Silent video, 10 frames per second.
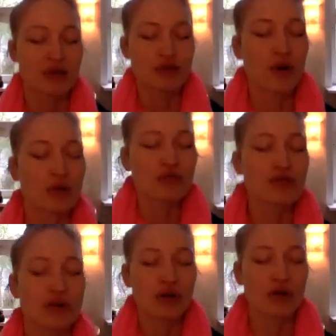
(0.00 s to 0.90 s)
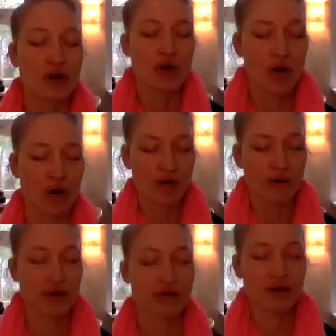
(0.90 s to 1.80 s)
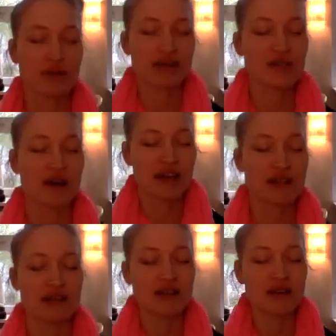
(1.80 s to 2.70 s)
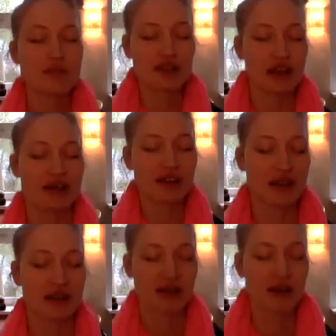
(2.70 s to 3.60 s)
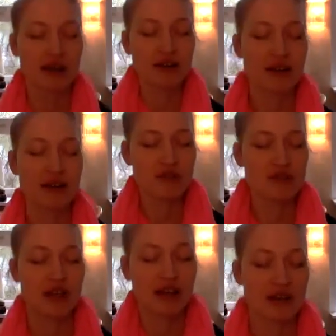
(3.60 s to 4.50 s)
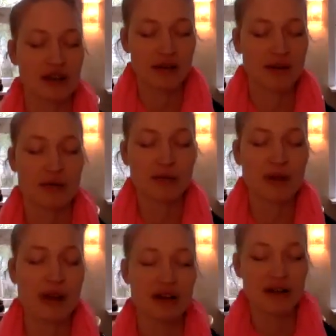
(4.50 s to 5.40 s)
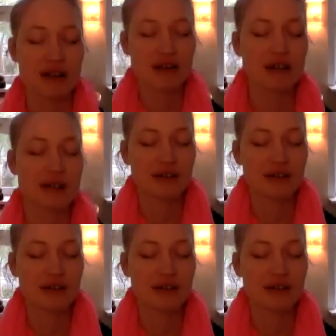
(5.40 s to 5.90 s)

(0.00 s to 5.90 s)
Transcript: Don't know. You are doing great. Keep shaking. Keep shaking. We are here.